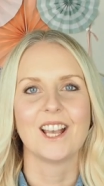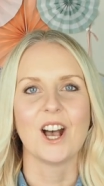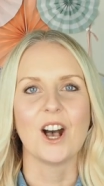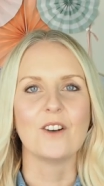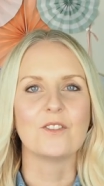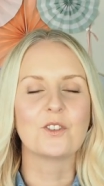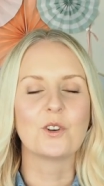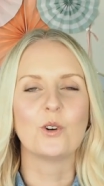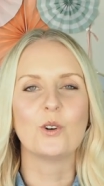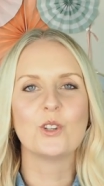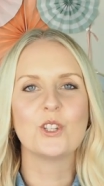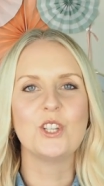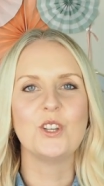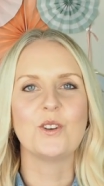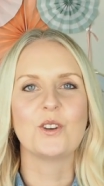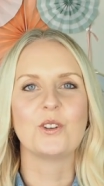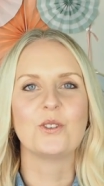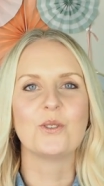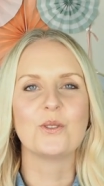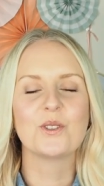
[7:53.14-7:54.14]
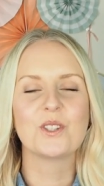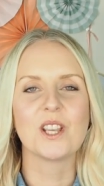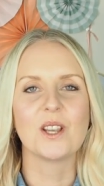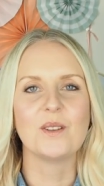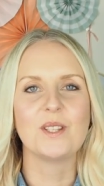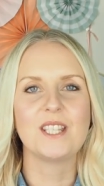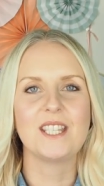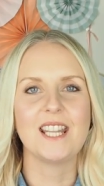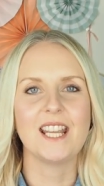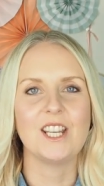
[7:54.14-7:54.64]
Of course, you can also
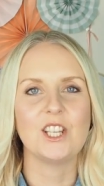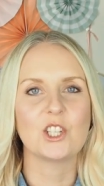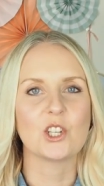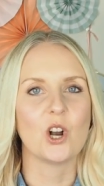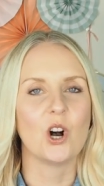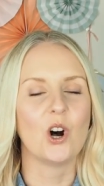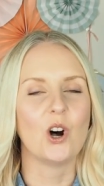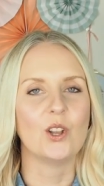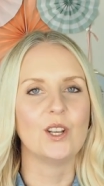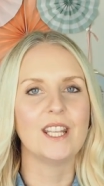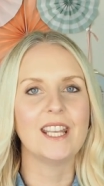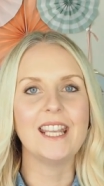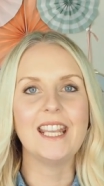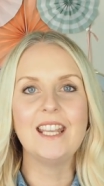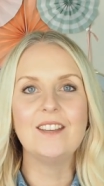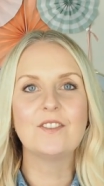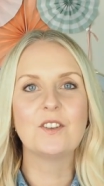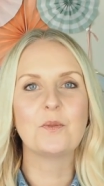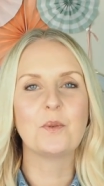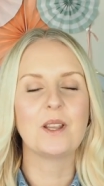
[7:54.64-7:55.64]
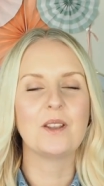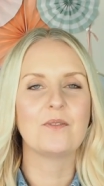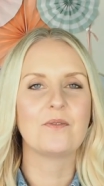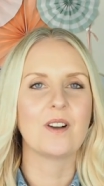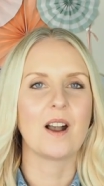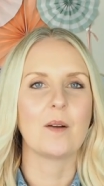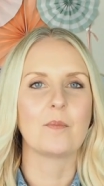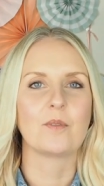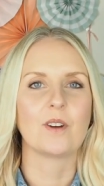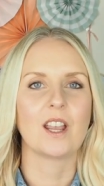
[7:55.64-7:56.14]
stitch on Evenweave
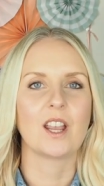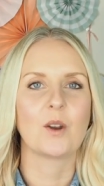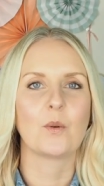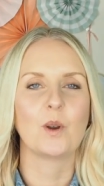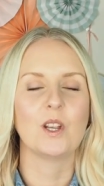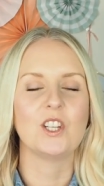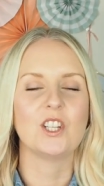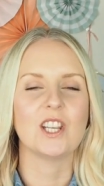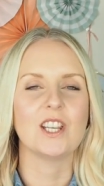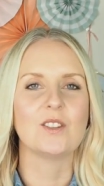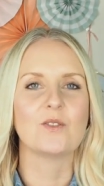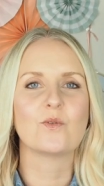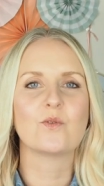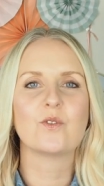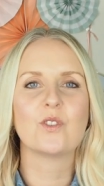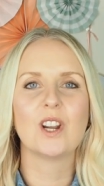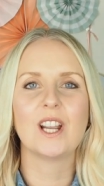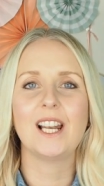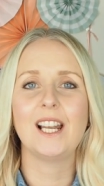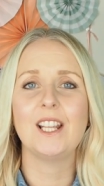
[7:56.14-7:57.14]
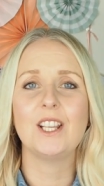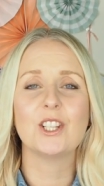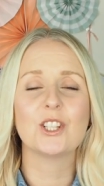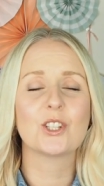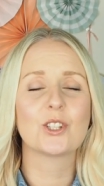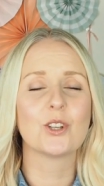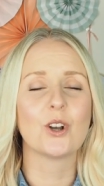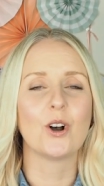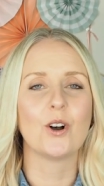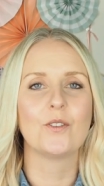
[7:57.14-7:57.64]
fabric, which is really
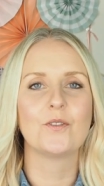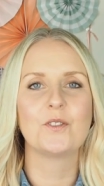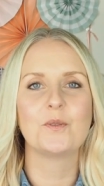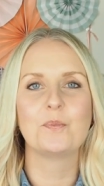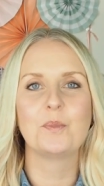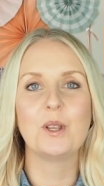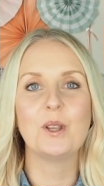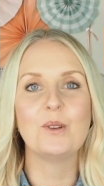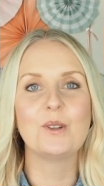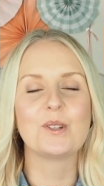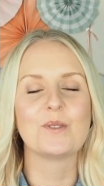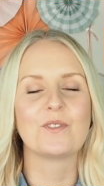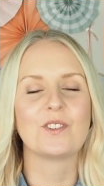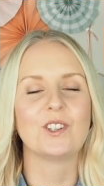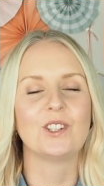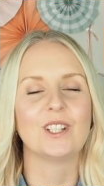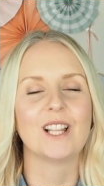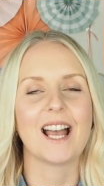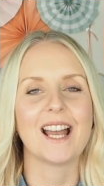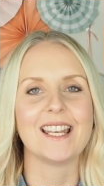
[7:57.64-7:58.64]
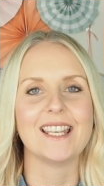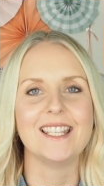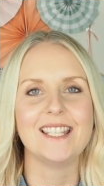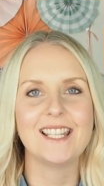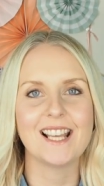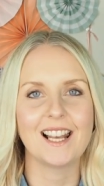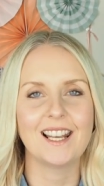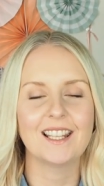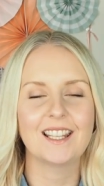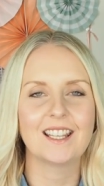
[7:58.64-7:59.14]
soft, beautiful and
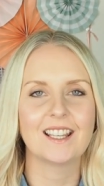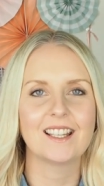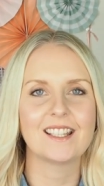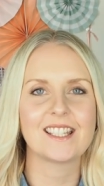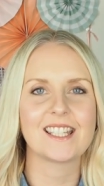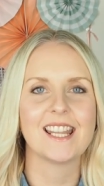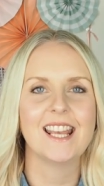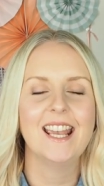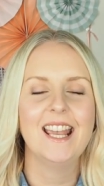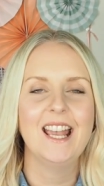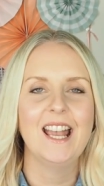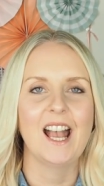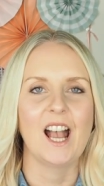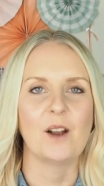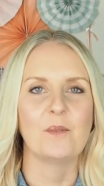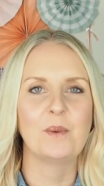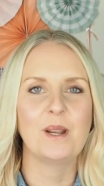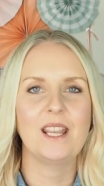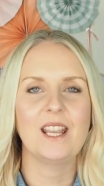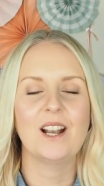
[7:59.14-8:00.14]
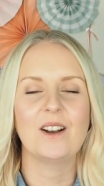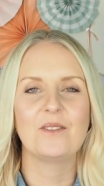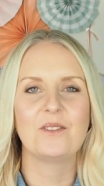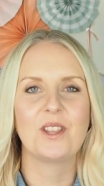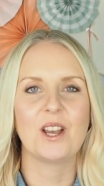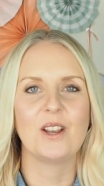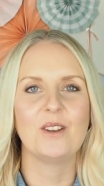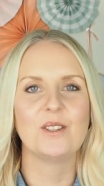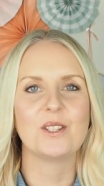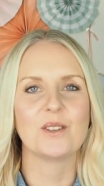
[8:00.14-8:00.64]
delicate, and we have
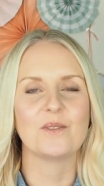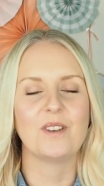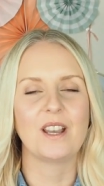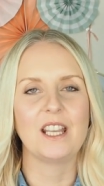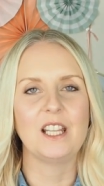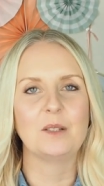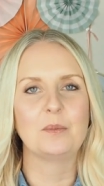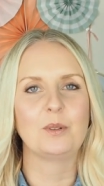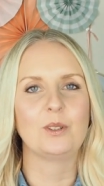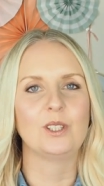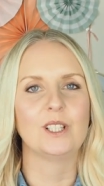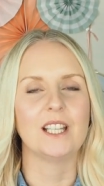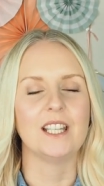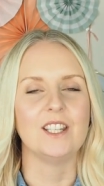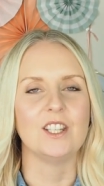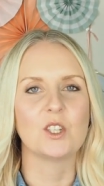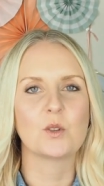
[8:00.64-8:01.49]
those available in